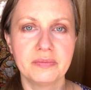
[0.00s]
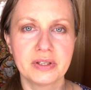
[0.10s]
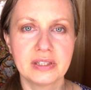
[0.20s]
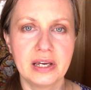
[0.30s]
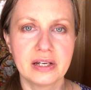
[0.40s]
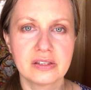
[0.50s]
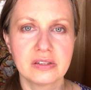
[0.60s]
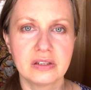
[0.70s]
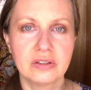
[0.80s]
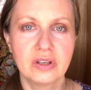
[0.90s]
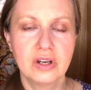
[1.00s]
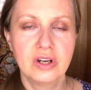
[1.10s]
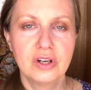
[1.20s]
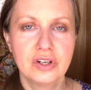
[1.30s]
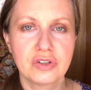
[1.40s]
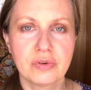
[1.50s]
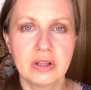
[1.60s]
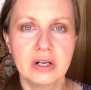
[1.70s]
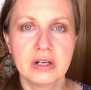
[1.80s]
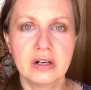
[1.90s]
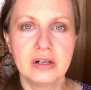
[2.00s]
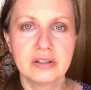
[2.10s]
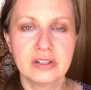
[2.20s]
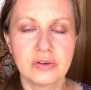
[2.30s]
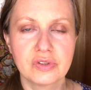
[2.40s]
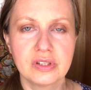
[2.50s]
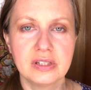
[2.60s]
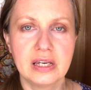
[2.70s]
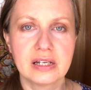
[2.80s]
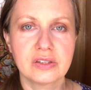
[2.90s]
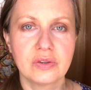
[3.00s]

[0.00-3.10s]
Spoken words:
attacks in Sri Lanka, terrorist attacks.